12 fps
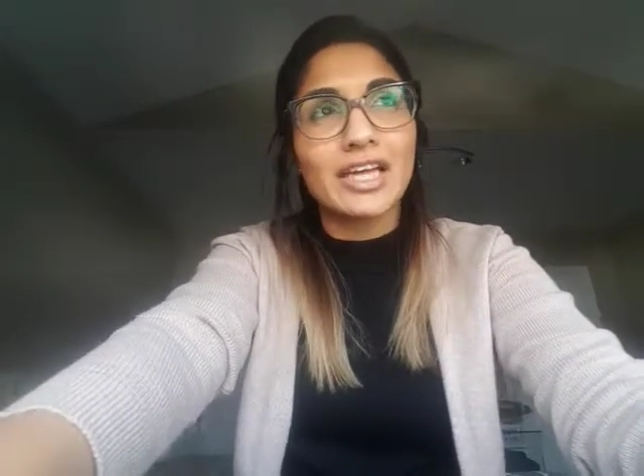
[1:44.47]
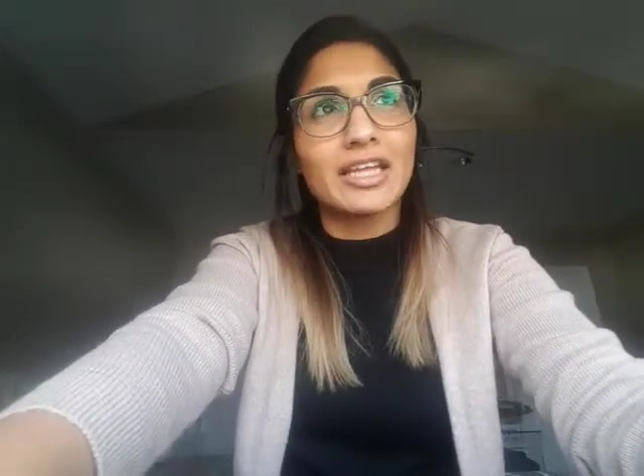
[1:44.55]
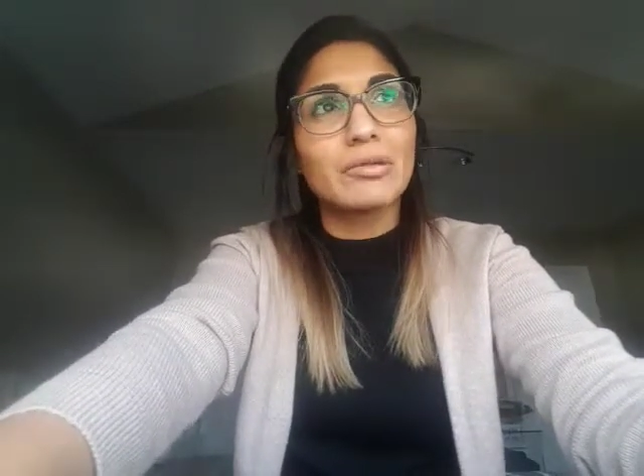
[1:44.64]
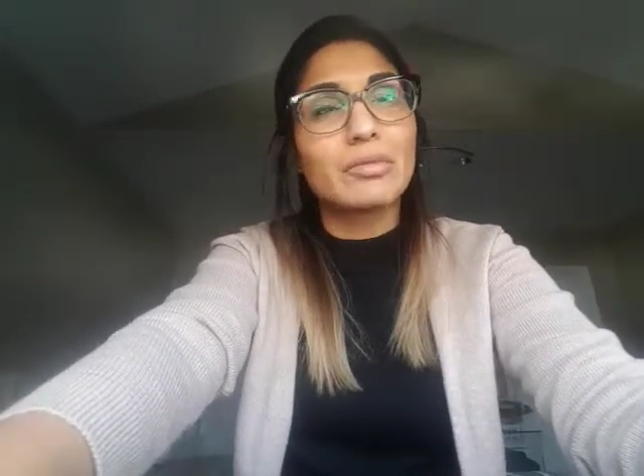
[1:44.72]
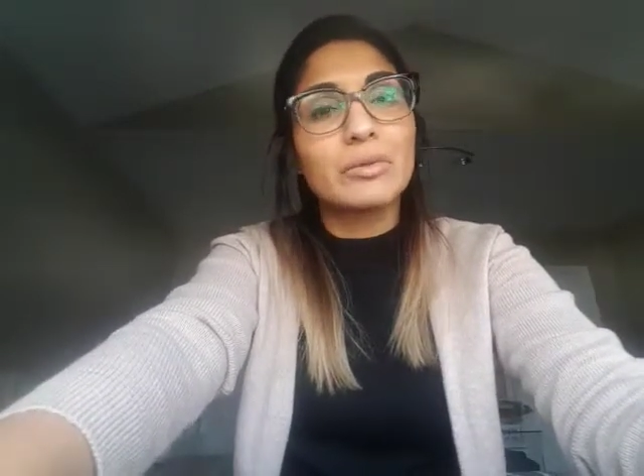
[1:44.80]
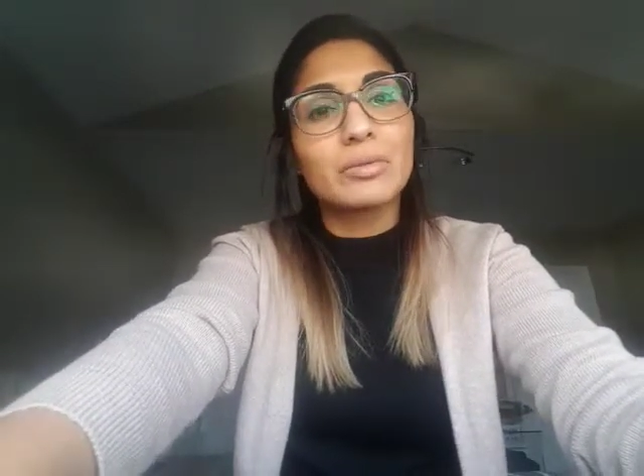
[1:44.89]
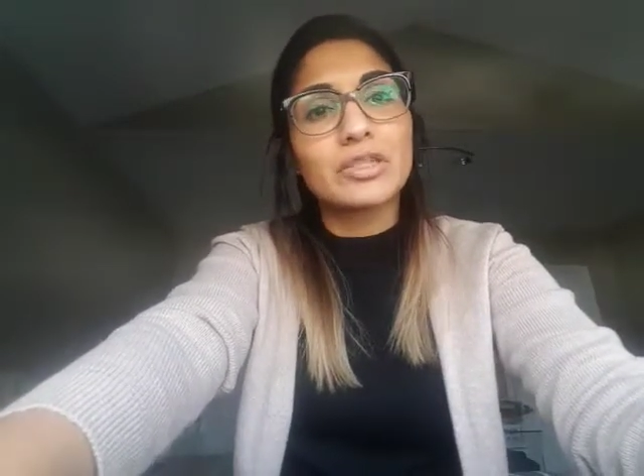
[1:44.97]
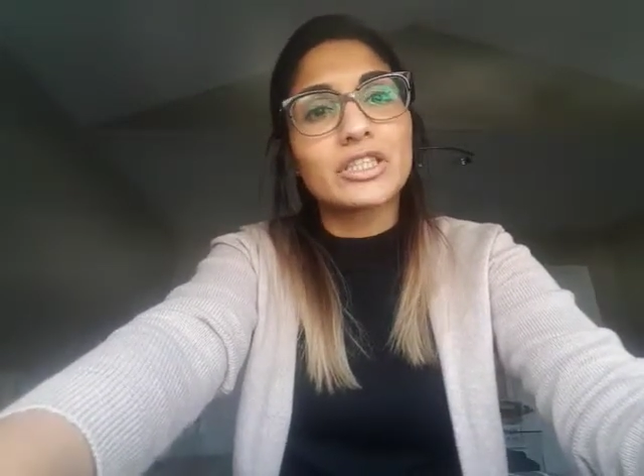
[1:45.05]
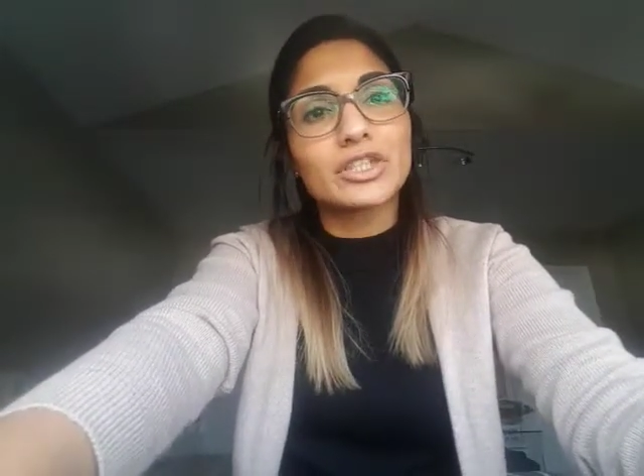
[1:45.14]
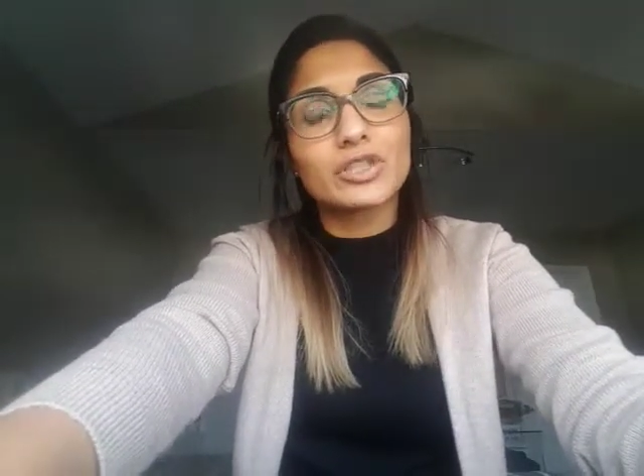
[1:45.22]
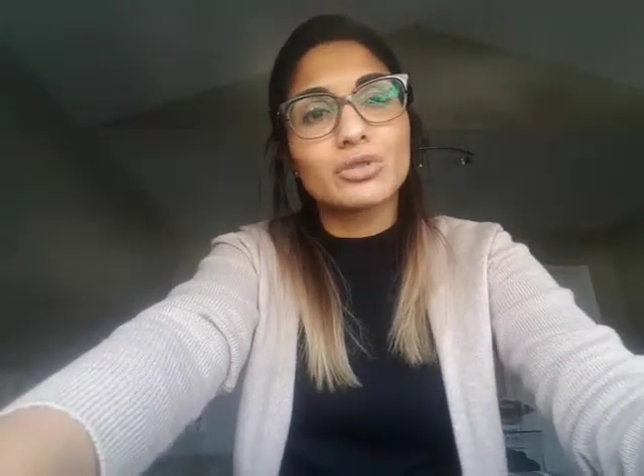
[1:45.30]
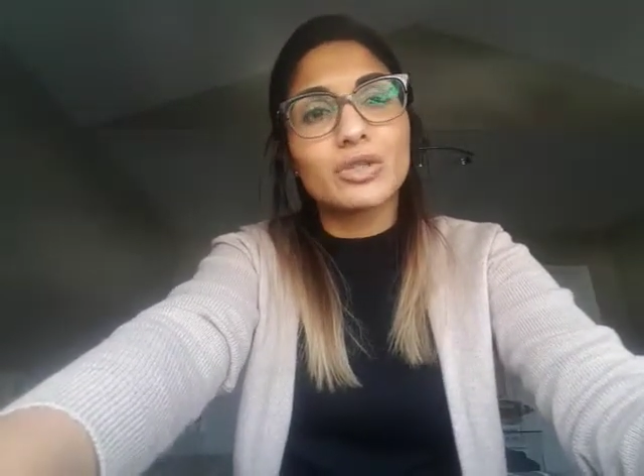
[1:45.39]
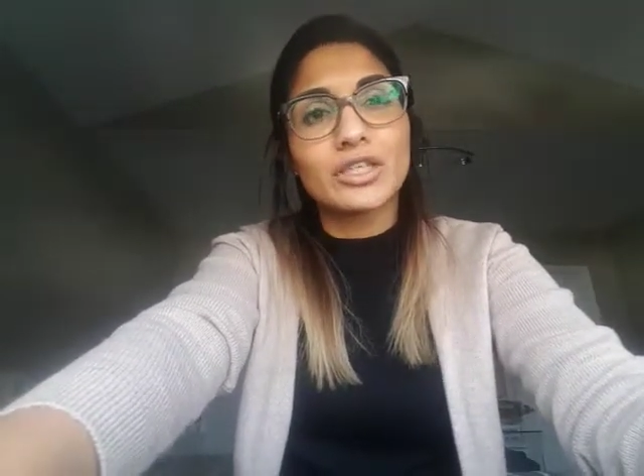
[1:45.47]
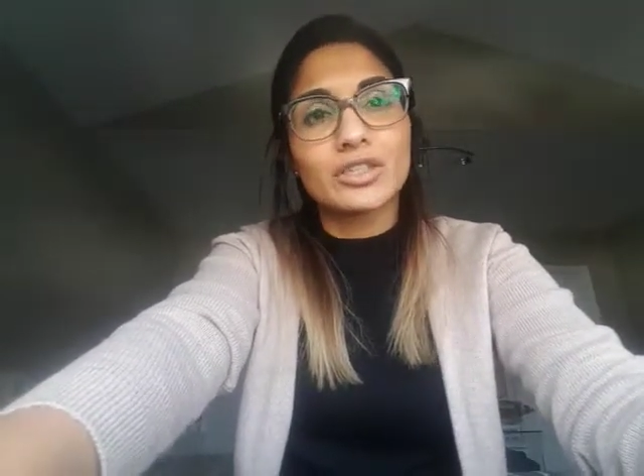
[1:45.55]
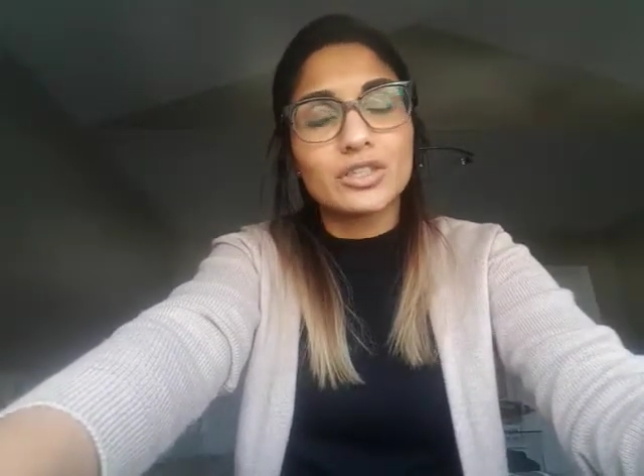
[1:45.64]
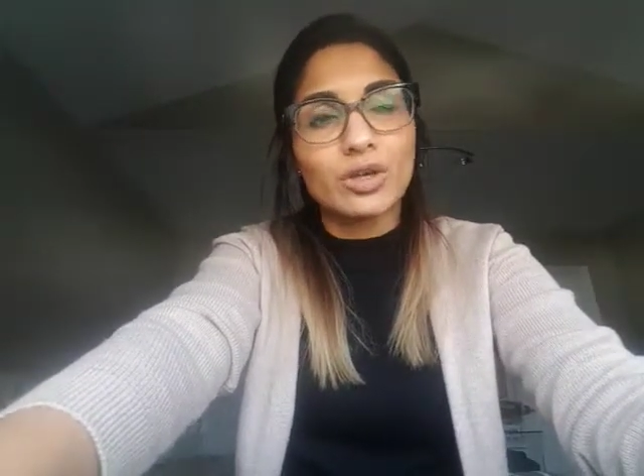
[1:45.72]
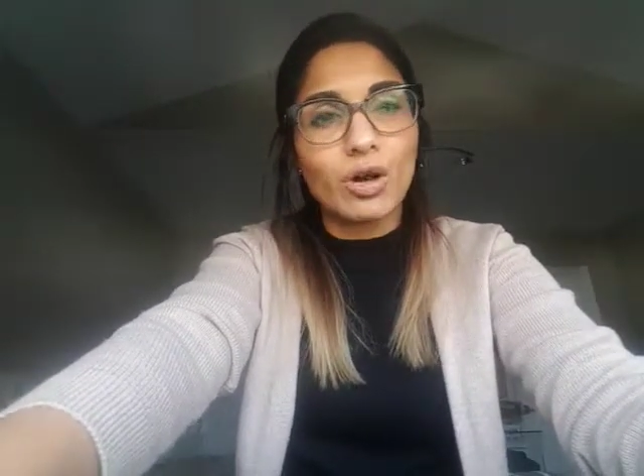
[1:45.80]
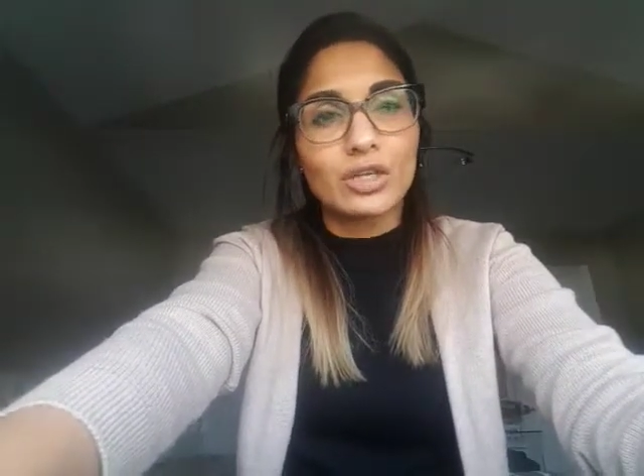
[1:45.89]
and people that you can
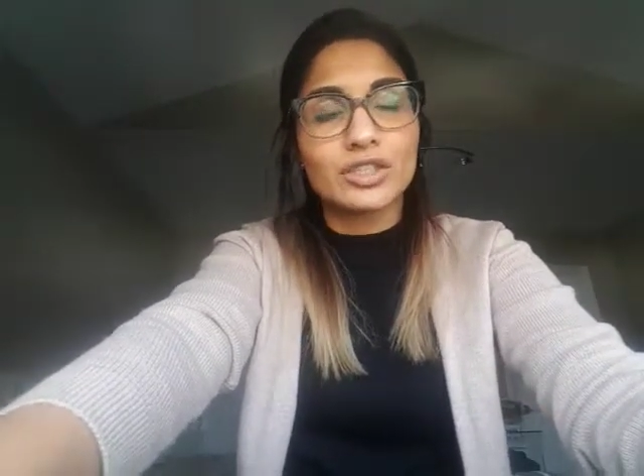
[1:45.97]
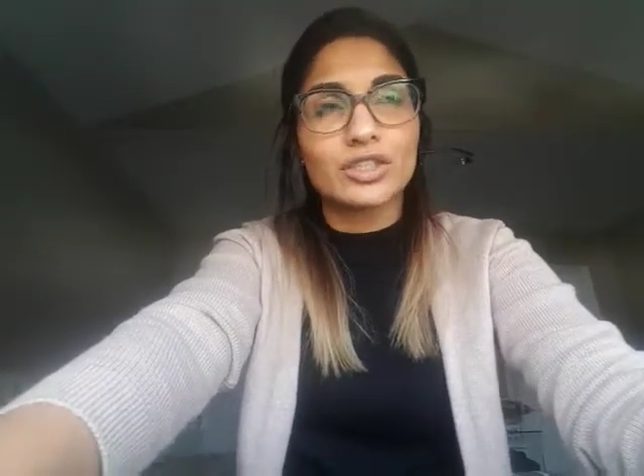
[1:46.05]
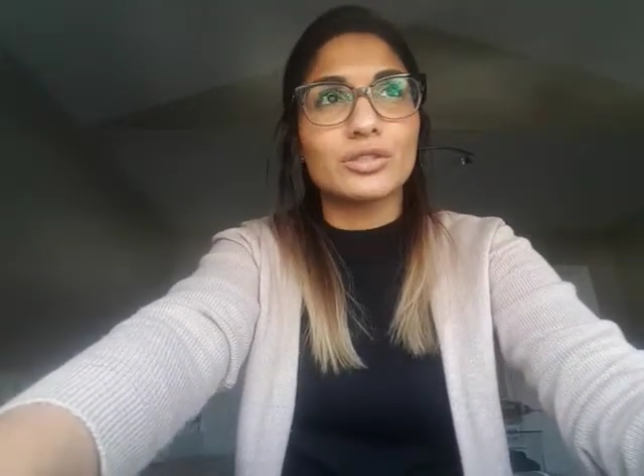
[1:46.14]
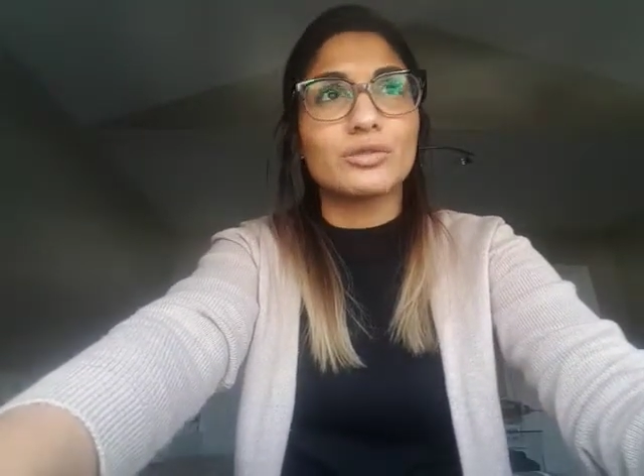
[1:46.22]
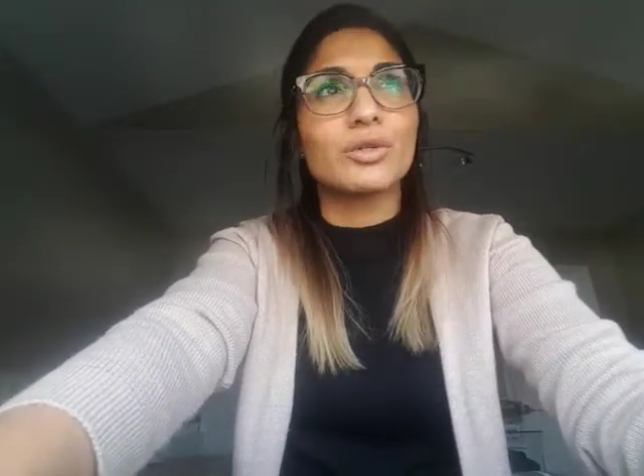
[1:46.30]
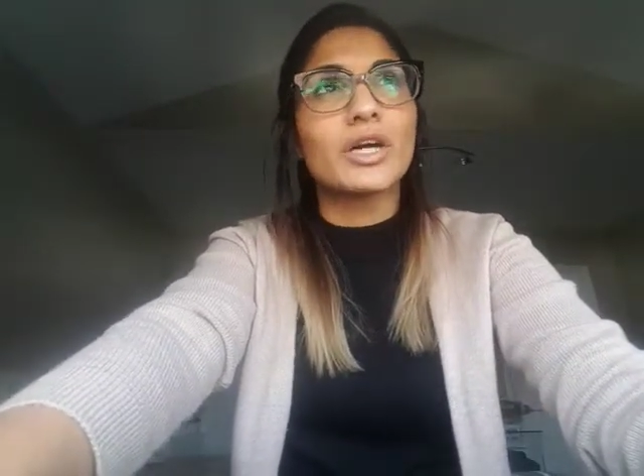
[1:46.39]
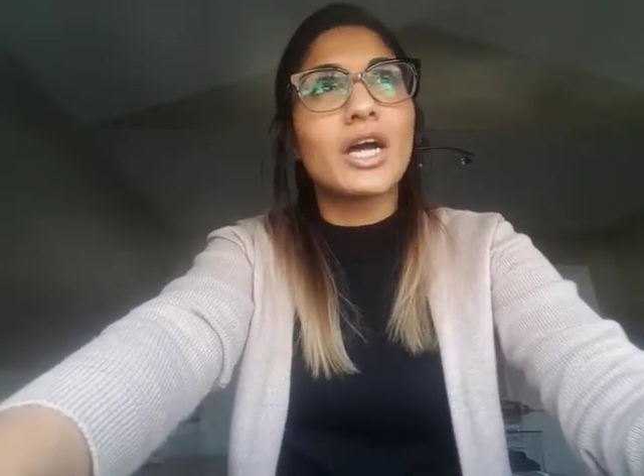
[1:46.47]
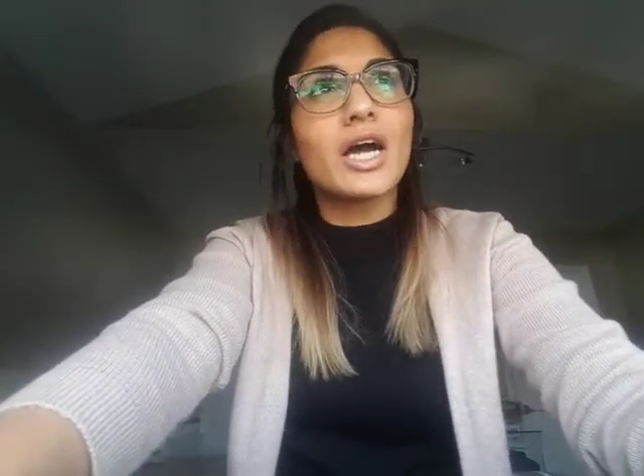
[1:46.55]
talk to,